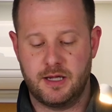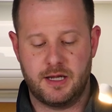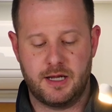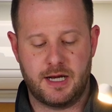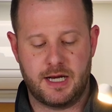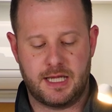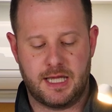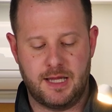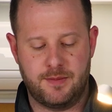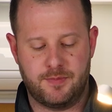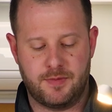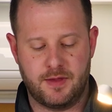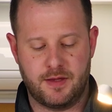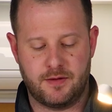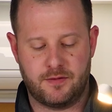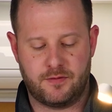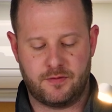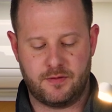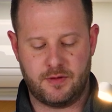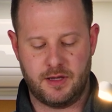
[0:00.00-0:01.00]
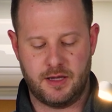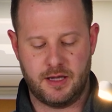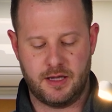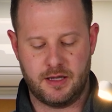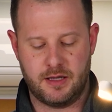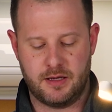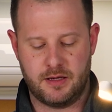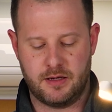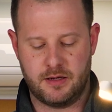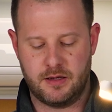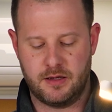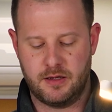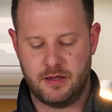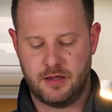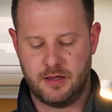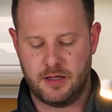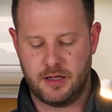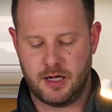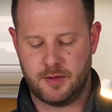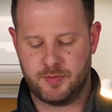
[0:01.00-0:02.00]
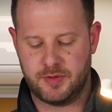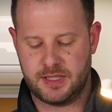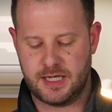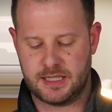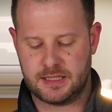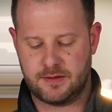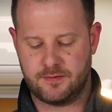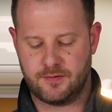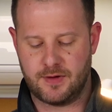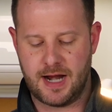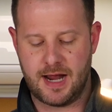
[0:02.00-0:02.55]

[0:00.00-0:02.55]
and I keep this in a protective